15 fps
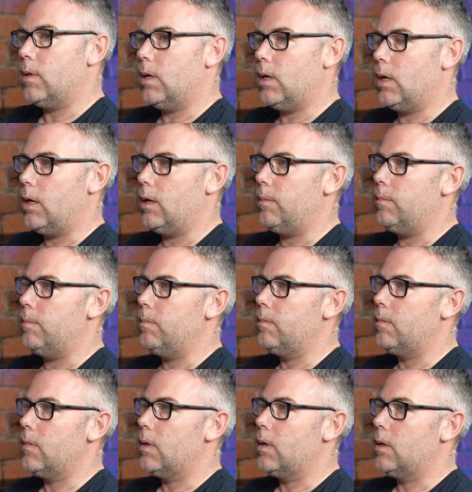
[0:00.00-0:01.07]

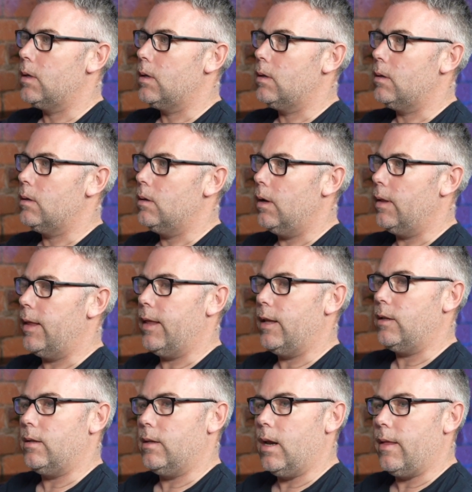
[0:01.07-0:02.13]
Not that
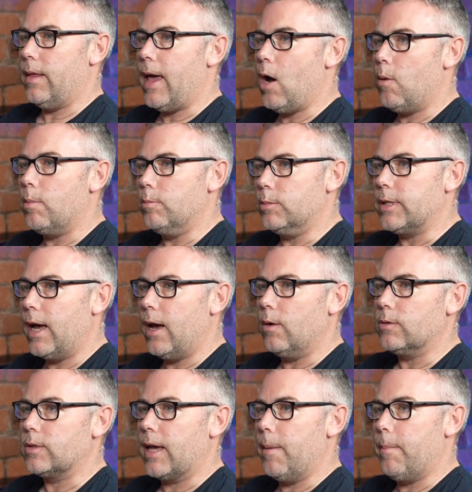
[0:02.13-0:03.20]
they help
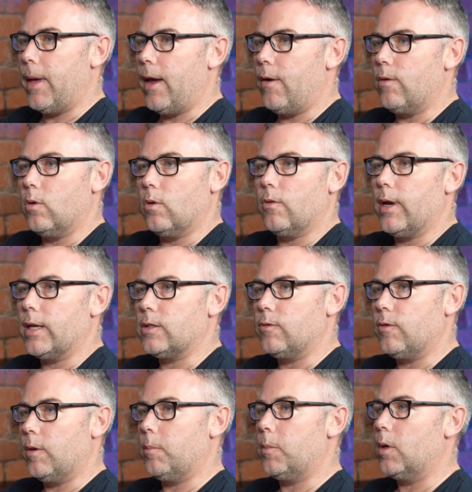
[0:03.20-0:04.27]
themselves get better and all the rest
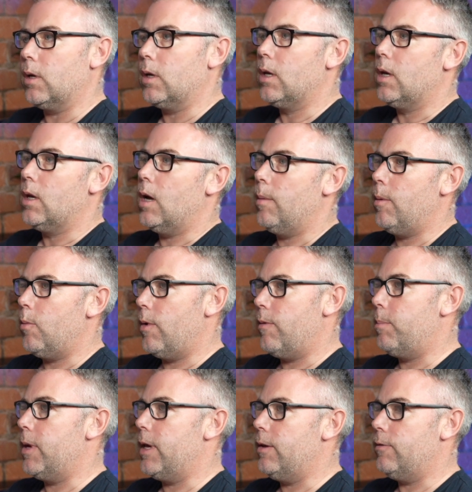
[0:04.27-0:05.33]
of it, but I remember when
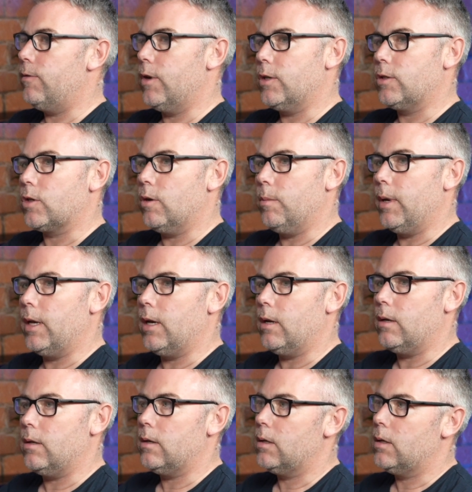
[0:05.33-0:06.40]
Pete first come in
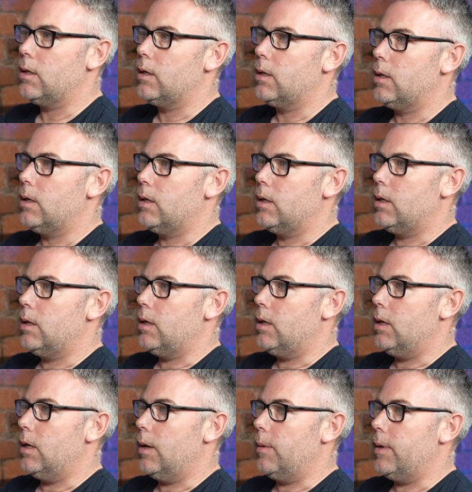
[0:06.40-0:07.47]
and,
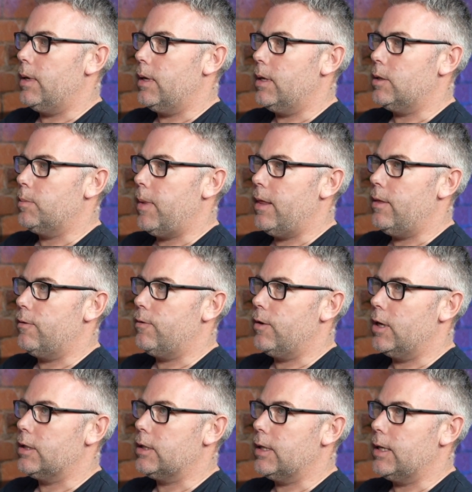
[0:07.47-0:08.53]
he spent the
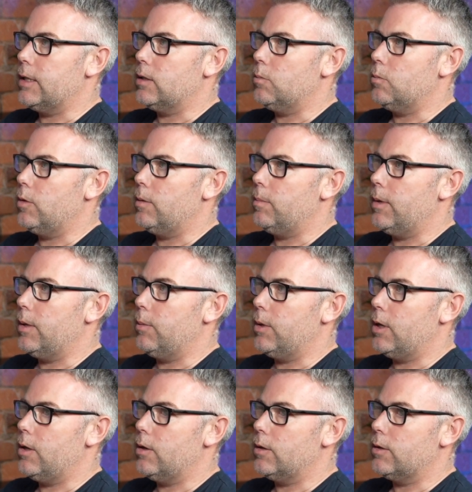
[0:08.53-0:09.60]
first season with me with
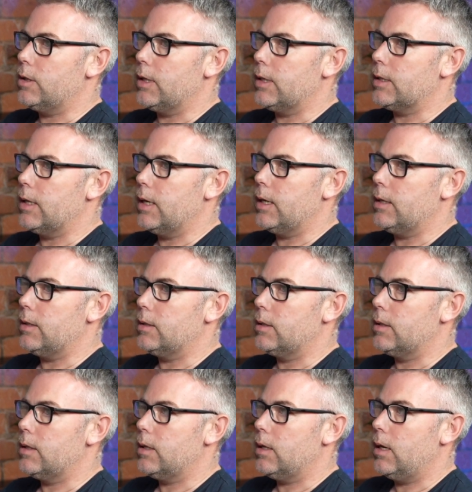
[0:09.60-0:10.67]
the
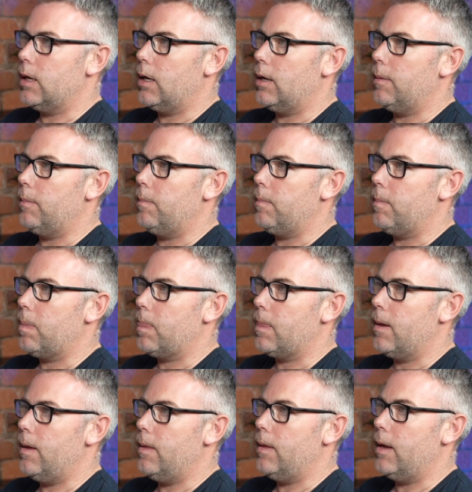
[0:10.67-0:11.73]
under-16s, and
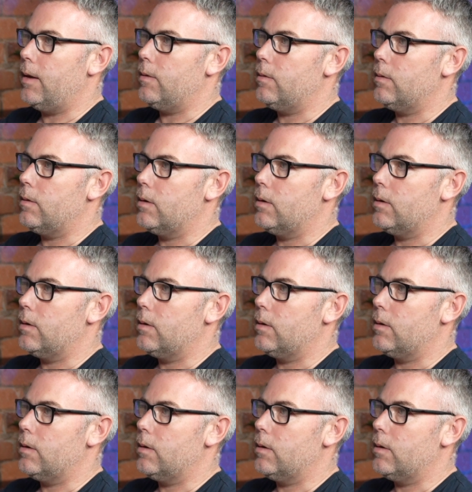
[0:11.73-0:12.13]
then